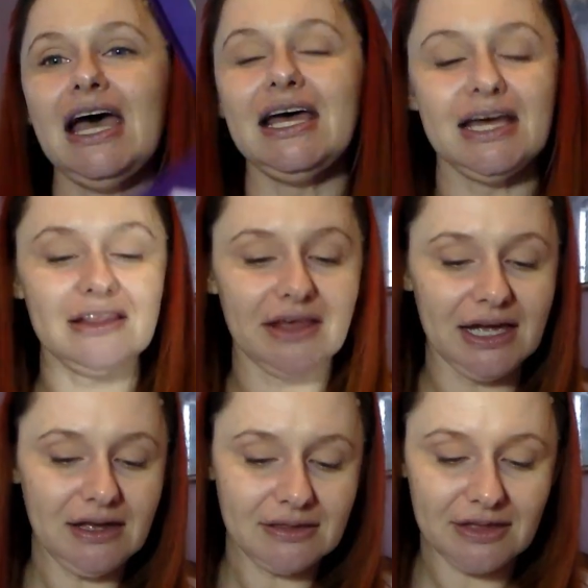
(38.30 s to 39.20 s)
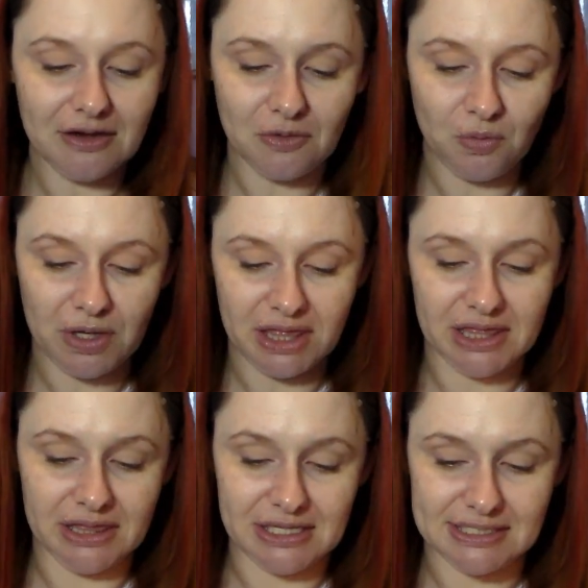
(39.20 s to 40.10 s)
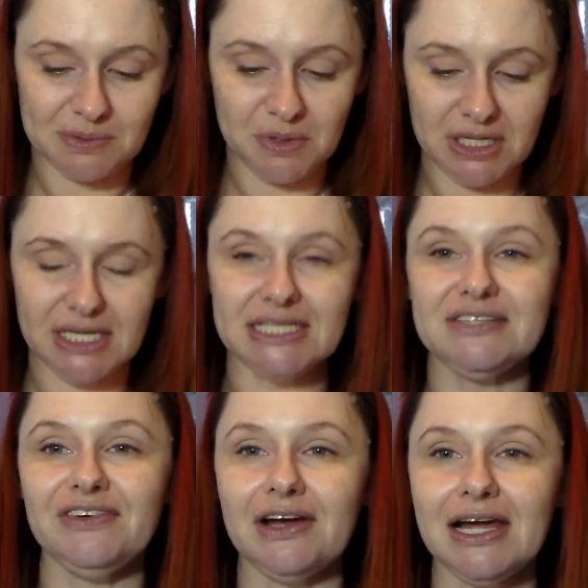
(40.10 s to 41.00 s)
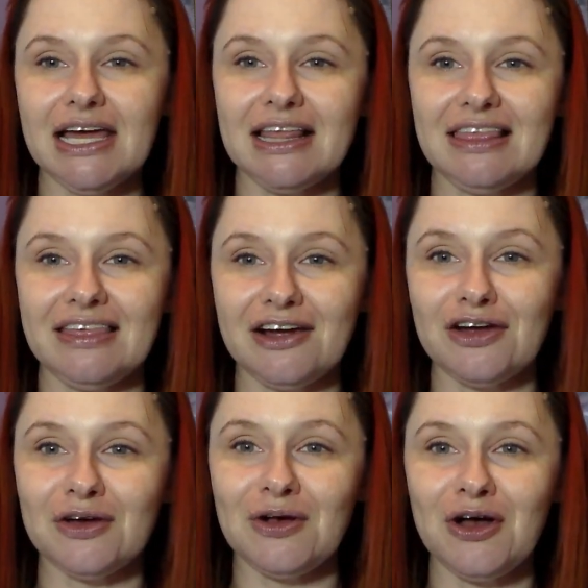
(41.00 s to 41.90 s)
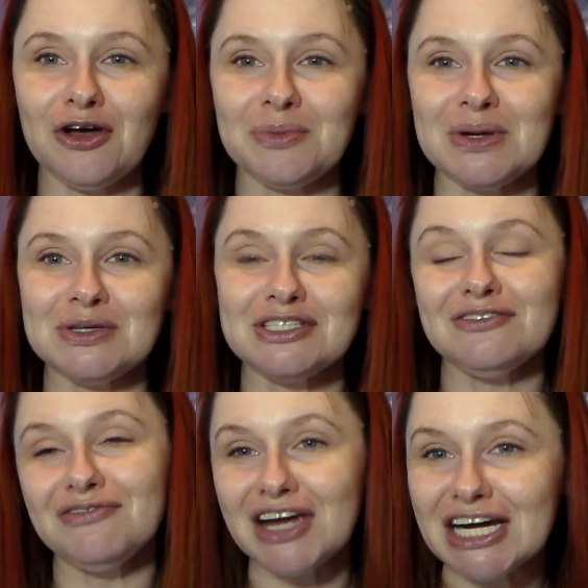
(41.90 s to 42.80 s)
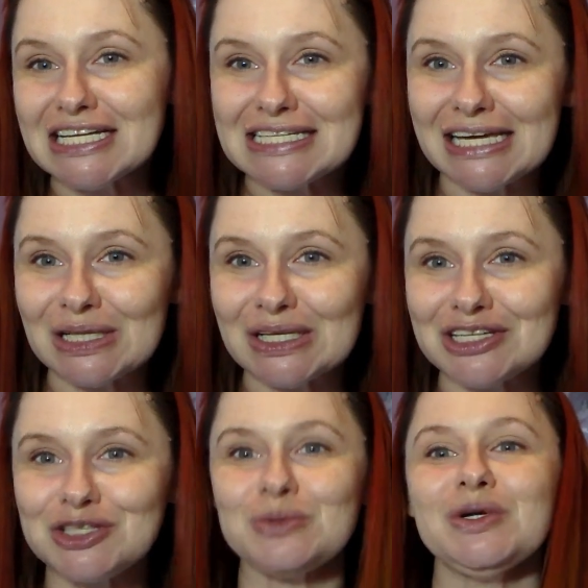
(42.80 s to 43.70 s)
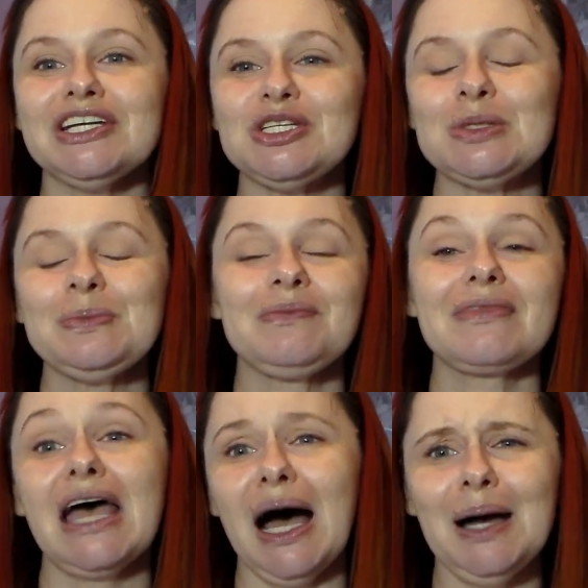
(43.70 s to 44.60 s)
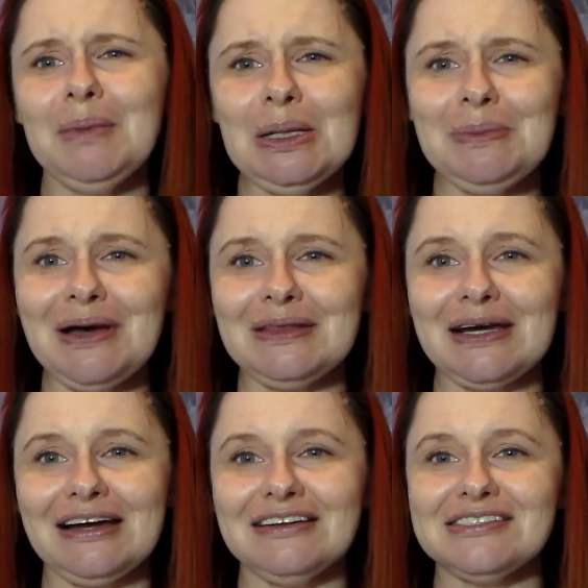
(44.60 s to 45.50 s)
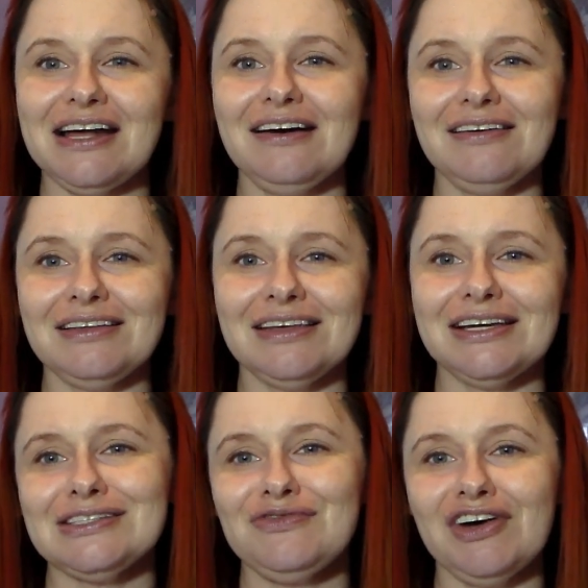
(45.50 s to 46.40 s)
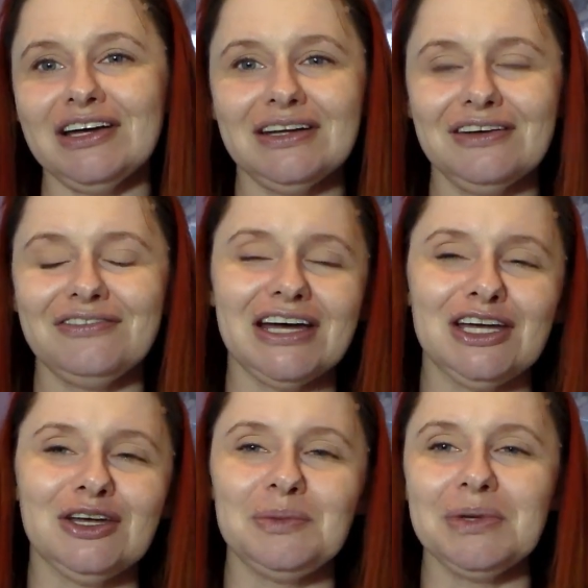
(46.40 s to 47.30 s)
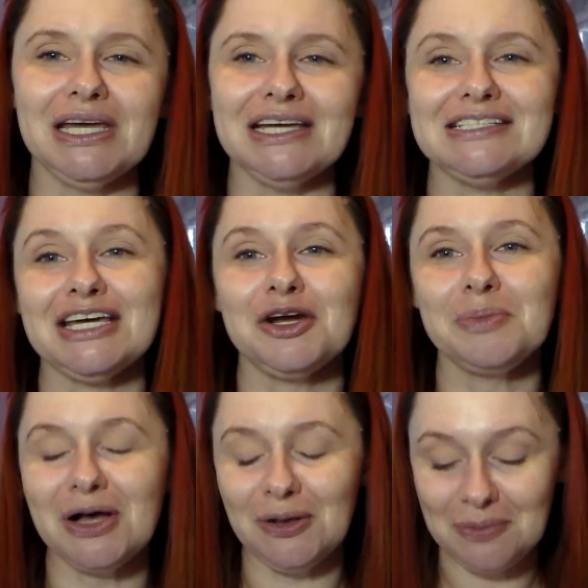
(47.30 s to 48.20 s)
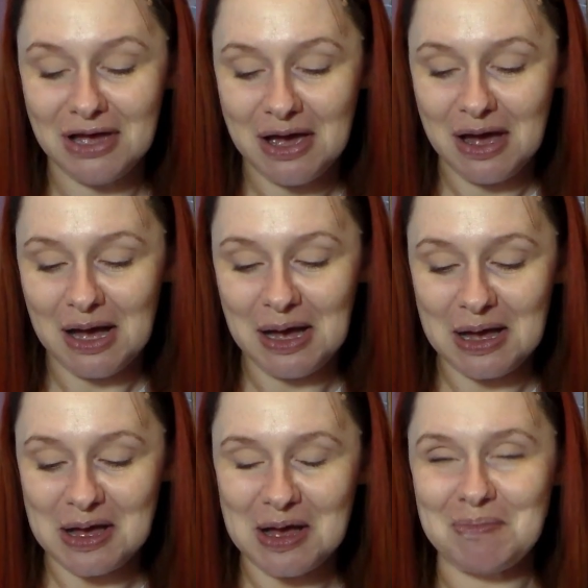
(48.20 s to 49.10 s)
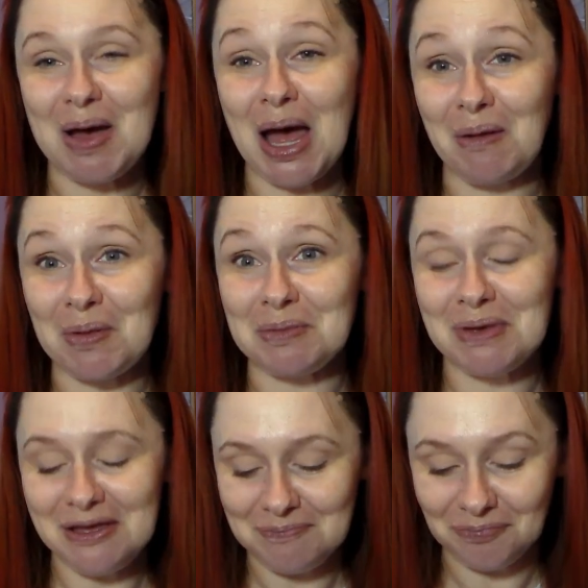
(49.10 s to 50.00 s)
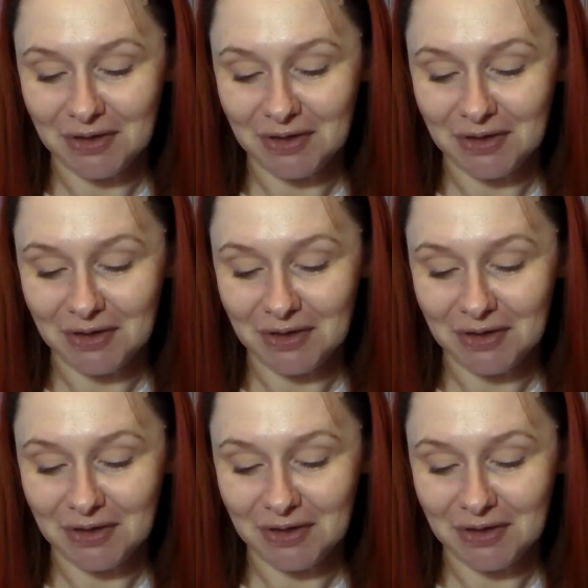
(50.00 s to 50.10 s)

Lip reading: And I like that with this one, it's very ethereal, almost fairy tale-ish, which I'm all about that kind of style. I think it's fun. If I could be Tinkerbell, I would be.